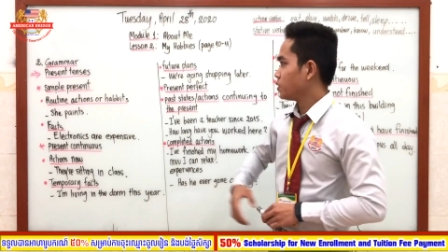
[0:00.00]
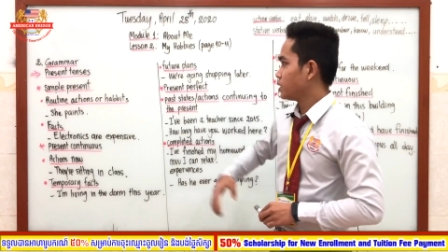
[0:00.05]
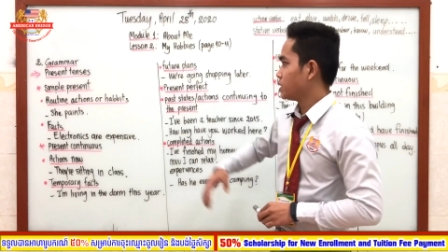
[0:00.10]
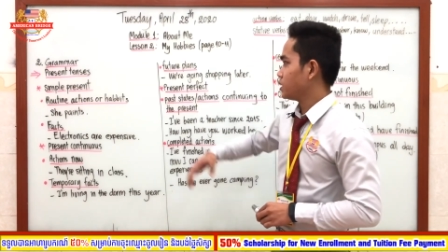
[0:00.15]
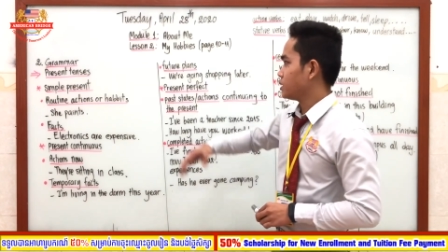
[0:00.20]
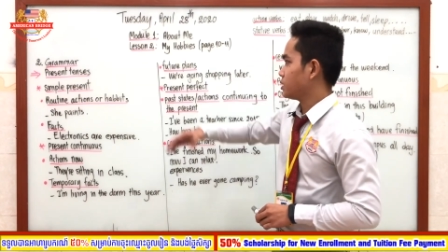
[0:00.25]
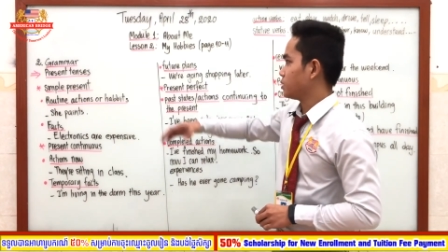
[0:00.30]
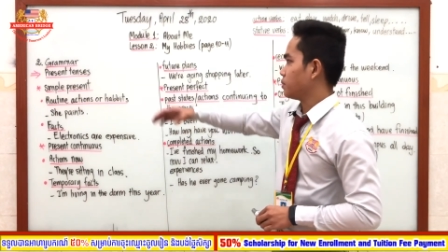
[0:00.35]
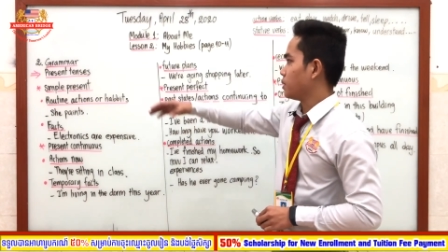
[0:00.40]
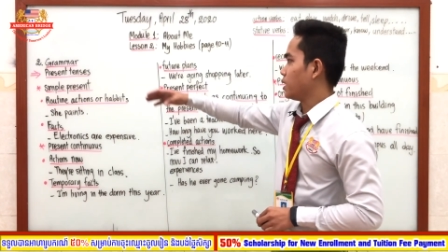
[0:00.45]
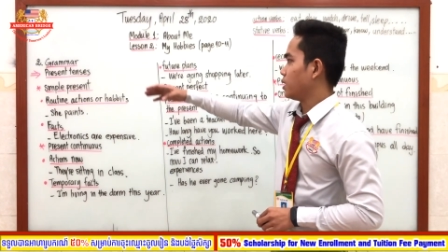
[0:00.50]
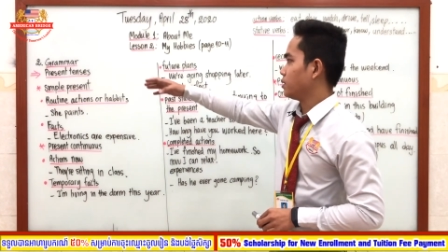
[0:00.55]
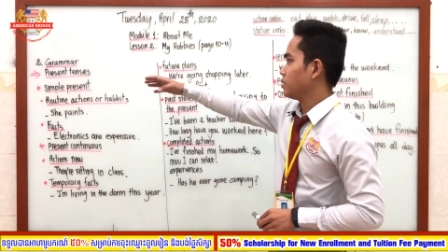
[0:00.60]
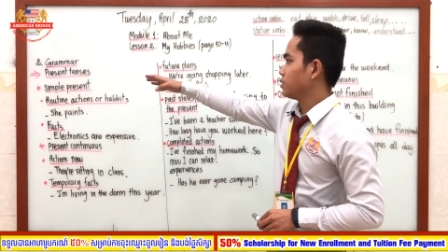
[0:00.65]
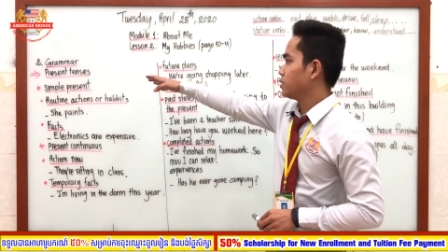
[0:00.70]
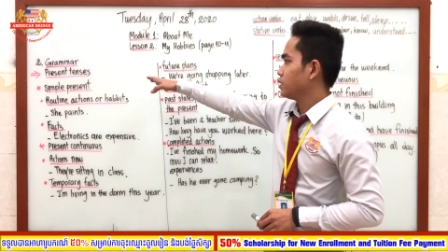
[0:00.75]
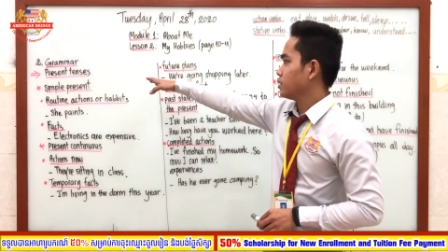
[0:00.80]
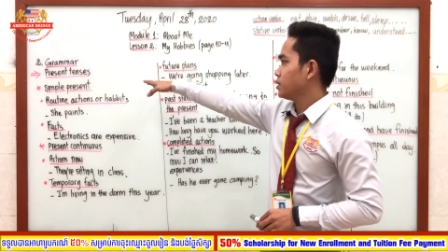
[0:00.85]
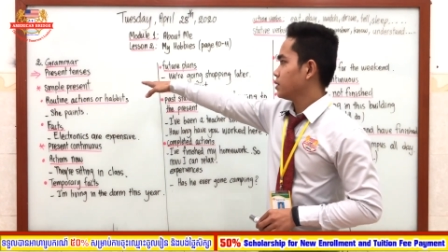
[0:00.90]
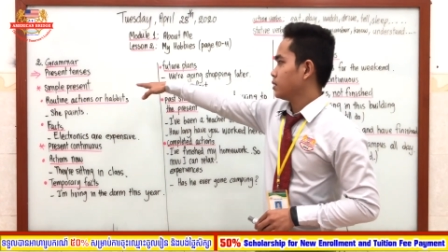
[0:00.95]
which is
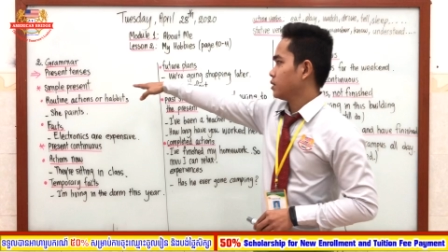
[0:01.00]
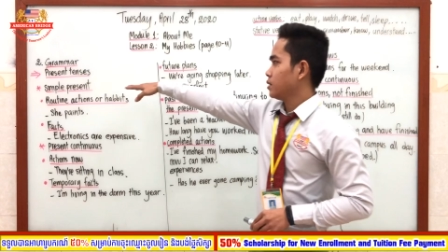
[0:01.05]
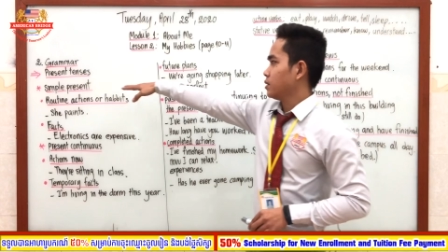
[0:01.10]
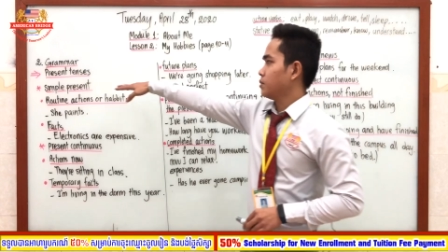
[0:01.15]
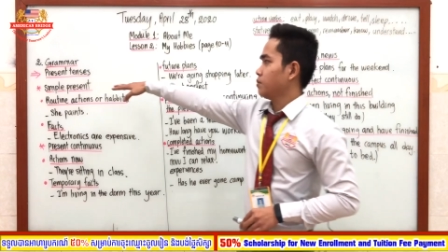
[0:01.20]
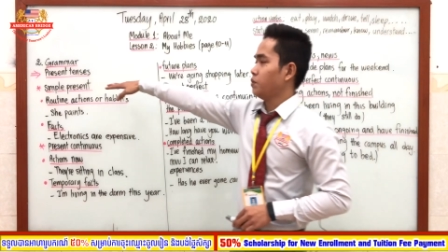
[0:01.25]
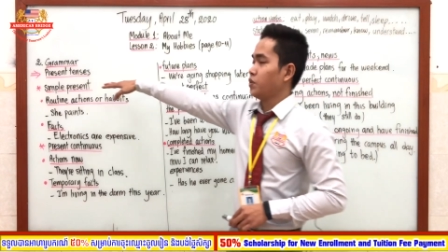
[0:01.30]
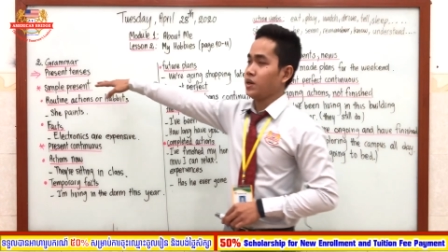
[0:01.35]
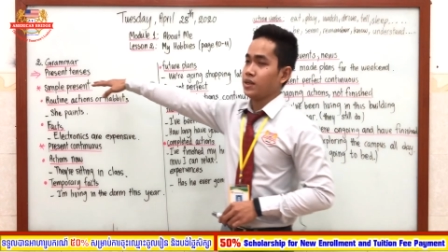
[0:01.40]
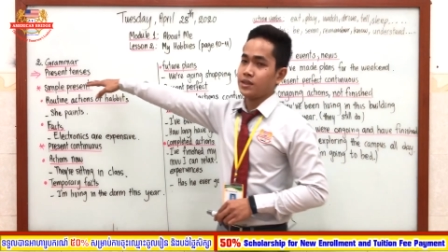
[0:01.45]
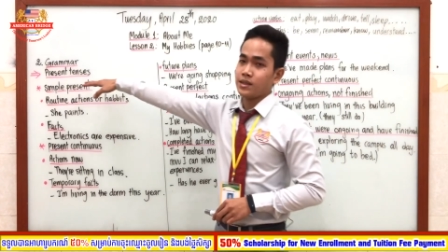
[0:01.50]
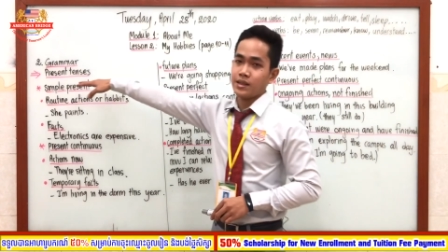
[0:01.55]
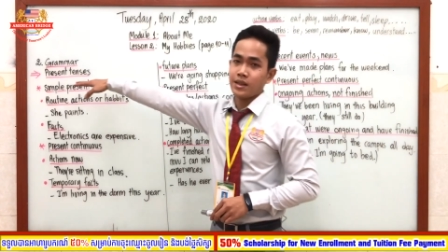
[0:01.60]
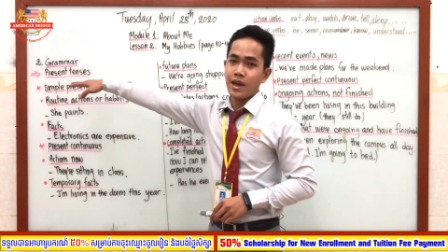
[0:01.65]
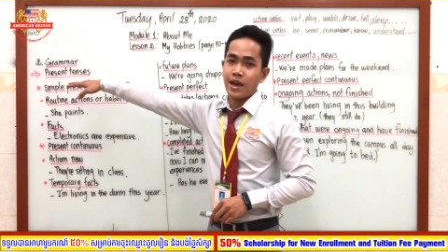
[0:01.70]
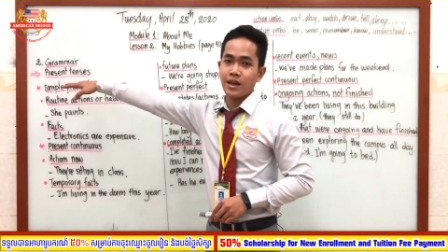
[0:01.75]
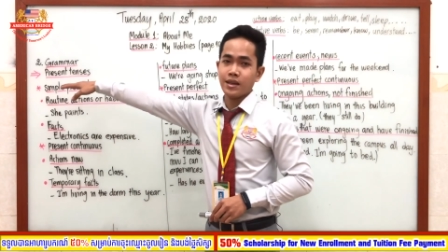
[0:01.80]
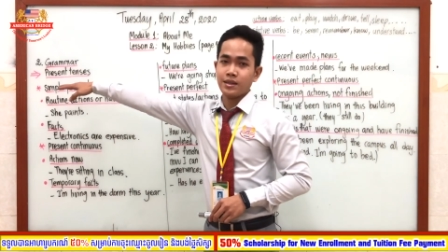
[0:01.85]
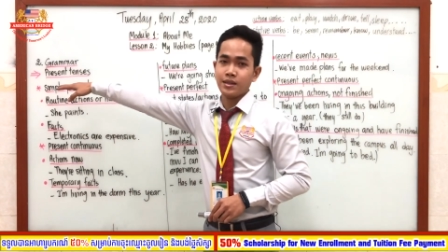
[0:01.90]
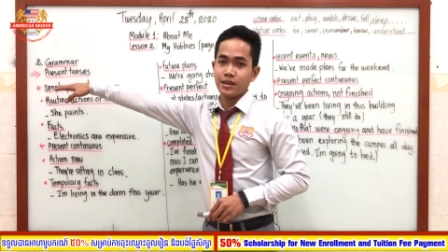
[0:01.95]
about present
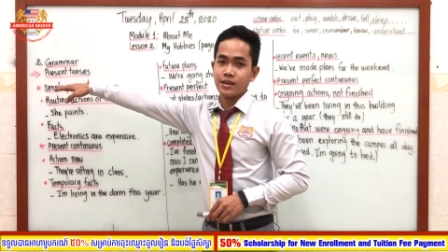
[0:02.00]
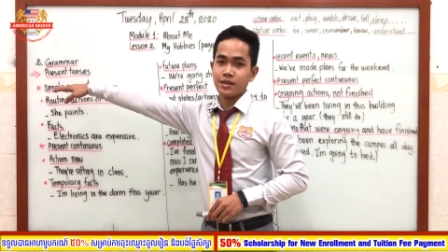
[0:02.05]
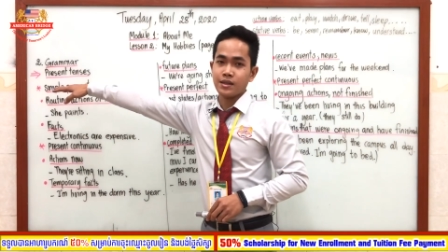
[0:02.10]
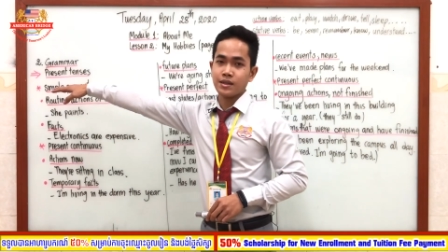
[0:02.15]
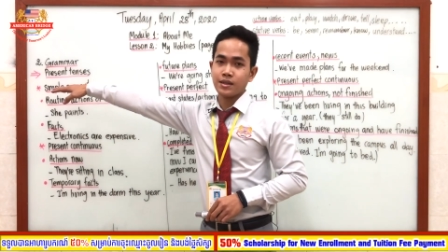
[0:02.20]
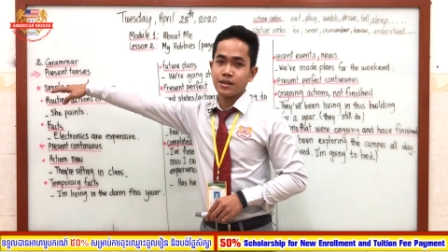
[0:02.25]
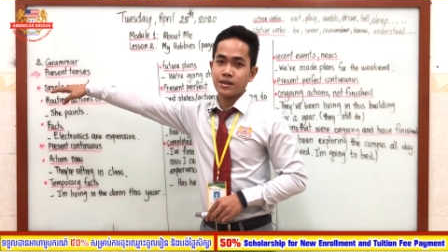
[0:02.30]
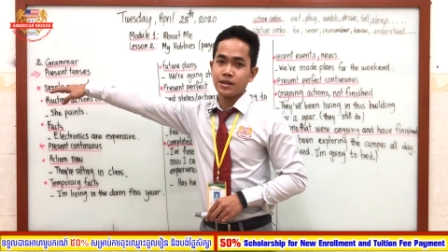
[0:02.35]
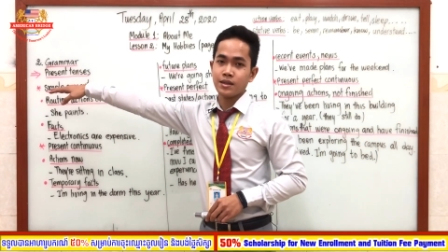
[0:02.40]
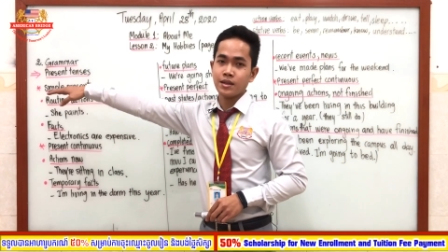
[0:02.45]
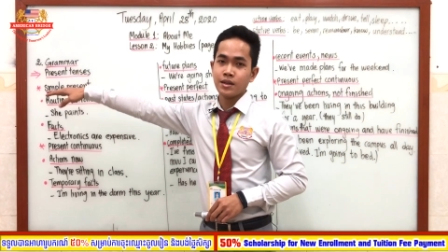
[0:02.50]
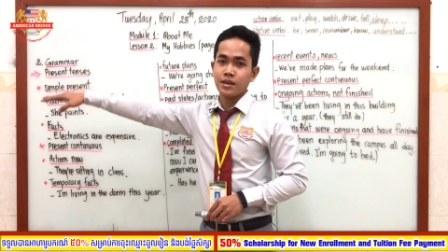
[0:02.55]
tenses.